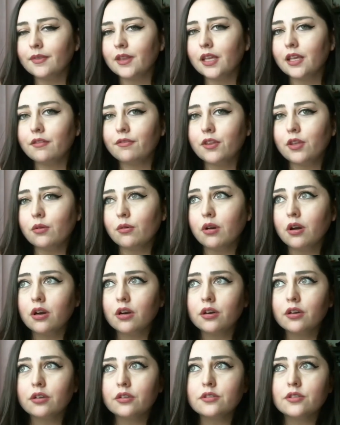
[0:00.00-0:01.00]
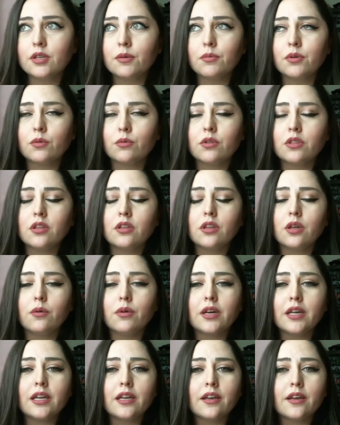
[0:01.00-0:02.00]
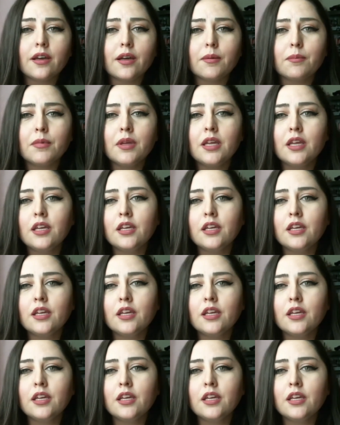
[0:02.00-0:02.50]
If you are someone with a lower income,